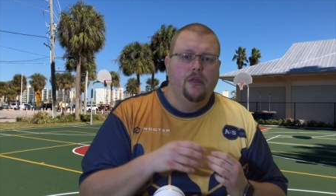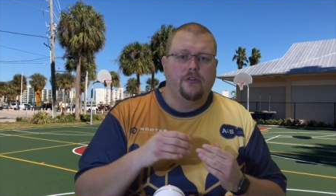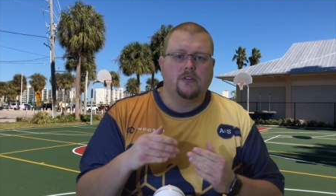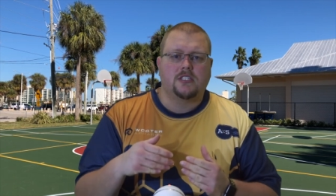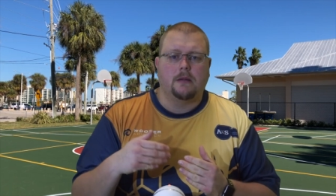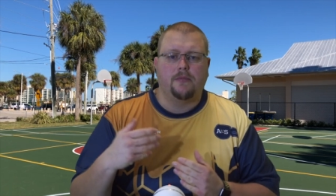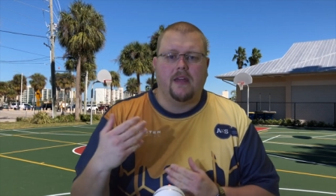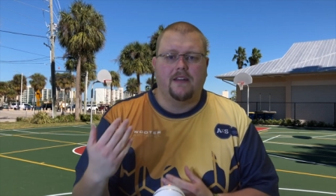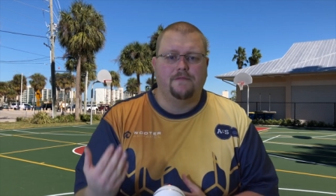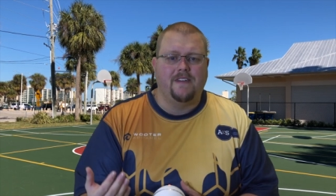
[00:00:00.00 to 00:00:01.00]
there's some
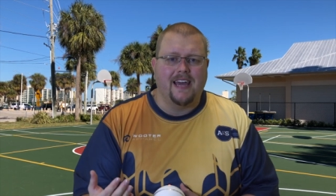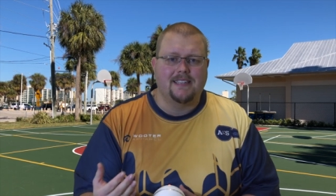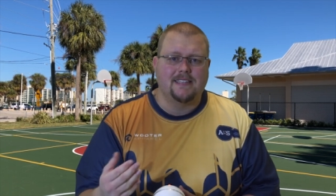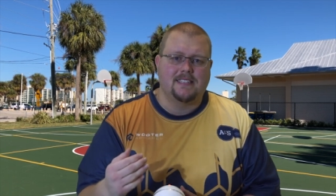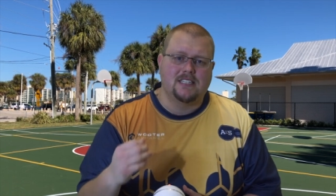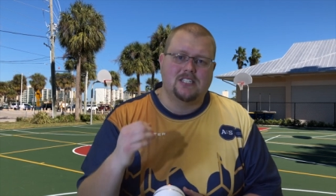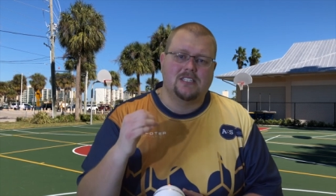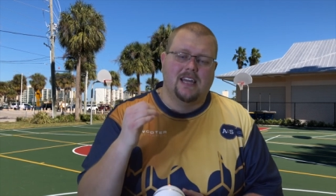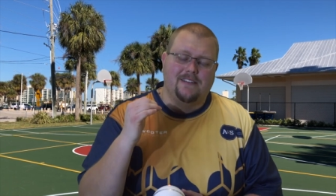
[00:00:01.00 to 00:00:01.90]
advantages